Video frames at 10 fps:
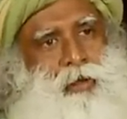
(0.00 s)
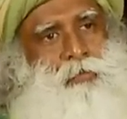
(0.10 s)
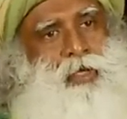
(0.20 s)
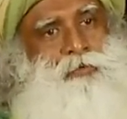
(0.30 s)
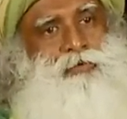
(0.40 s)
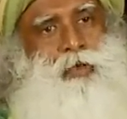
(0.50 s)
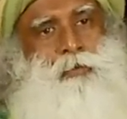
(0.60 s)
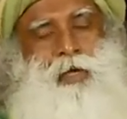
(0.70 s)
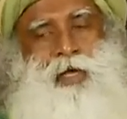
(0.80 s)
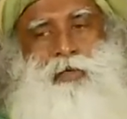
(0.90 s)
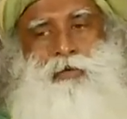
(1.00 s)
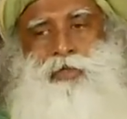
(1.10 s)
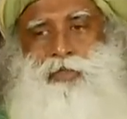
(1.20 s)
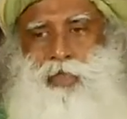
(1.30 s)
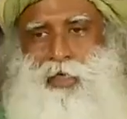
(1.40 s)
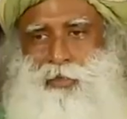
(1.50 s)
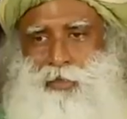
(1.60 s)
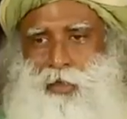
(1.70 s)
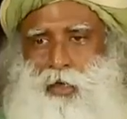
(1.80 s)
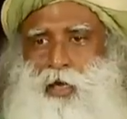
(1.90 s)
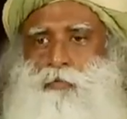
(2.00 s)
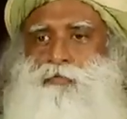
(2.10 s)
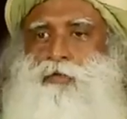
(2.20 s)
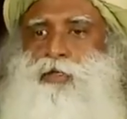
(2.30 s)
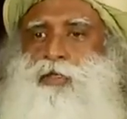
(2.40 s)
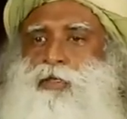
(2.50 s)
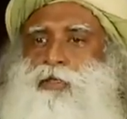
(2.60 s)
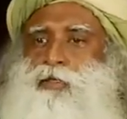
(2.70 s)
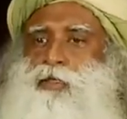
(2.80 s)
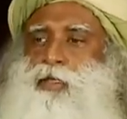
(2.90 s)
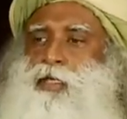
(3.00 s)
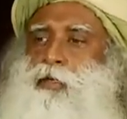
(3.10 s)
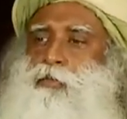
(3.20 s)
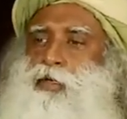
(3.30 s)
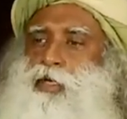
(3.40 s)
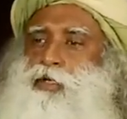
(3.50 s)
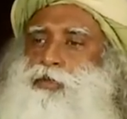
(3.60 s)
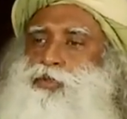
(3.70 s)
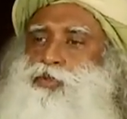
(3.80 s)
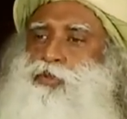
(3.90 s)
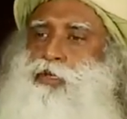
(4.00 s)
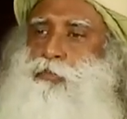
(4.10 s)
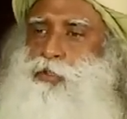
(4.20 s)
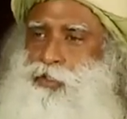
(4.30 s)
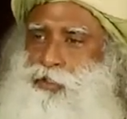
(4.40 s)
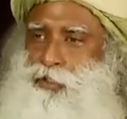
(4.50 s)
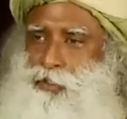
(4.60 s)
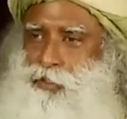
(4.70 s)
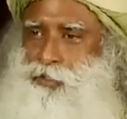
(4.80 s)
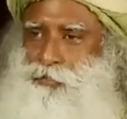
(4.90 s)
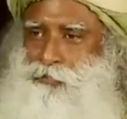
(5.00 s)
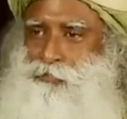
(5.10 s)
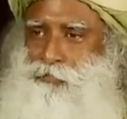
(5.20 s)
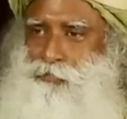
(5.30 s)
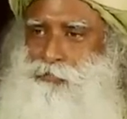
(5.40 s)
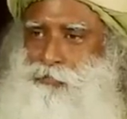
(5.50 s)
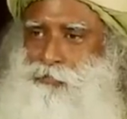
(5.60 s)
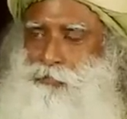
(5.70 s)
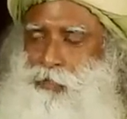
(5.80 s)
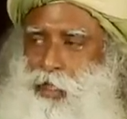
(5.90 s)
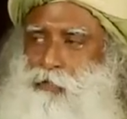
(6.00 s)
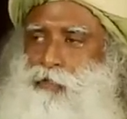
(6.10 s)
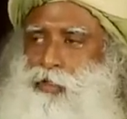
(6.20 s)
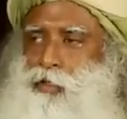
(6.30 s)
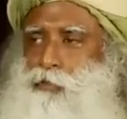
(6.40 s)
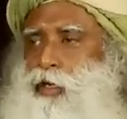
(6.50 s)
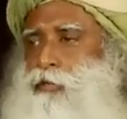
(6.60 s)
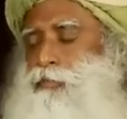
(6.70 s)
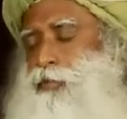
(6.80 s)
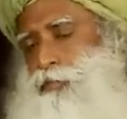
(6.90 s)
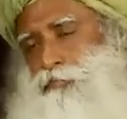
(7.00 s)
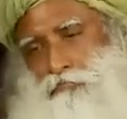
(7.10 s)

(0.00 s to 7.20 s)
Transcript: But if you apply your intellect, everything can be reduced to rubbish, everything becomes